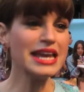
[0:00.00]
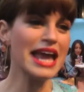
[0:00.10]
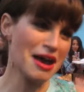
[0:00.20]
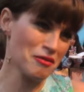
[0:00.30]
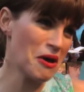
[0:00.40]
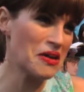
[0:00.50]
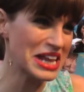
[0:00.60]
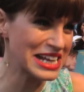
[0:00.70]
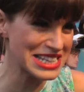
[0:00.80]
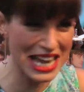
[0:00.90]
Yeah, well,
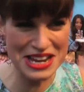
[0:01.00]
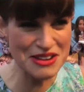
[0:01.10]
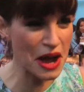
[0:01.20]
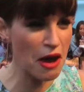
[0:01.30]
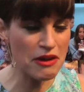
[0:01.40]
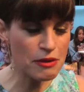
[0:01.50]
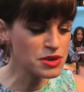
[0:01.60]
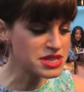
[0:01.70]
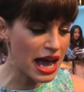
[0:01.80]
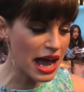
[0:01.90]
there you go. It
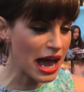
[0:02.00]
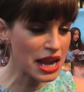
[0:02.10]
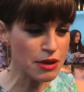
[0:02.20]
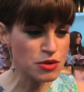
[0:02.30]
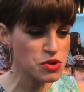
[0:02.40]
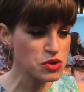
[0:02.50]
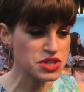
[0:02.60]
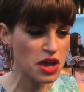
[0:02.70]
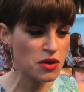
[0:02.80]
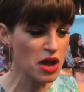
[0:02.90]
was that, and it was
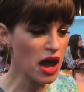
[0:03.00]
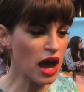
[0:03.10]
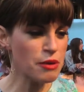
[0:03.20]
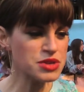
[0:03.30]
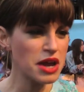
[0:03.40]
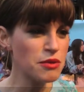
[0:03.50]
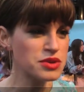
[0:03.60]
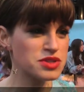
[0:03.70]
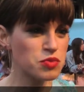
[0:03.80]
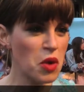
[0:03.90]
also I was I
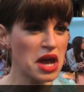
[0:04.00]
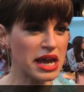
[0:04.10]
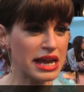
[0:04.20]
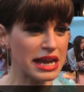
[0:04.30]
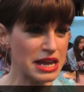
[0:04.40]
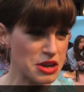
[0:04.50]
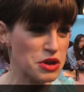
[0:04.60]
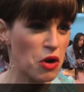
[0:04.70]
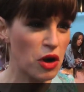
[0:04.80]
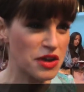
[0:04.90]
was working in New
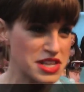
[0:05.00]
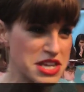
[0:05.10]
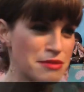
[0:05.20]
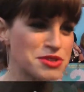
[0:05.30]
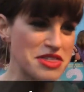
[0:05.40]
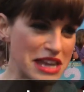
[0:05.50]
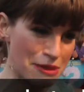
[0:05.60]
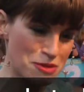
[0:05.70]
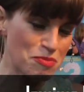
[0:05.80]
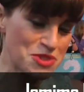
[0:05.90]
York at the time, so I think
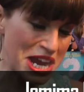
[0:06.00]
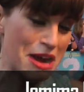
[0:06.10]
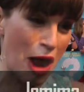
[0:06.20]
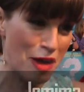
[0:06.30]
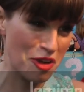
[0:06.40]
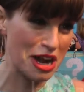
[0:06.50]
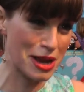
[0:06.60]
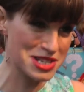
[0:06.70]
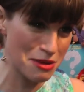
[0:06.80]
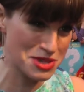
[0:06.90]
it was geographically
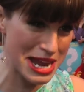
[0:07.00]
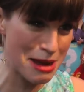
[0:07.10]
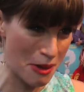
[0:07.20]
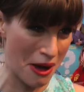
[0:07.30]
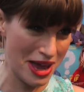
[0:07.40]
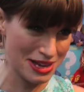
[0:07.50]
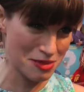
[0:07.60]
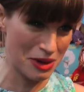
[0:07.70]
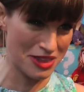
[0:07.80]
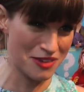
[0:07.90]
because I was nearby to
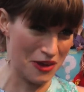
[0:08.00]
where the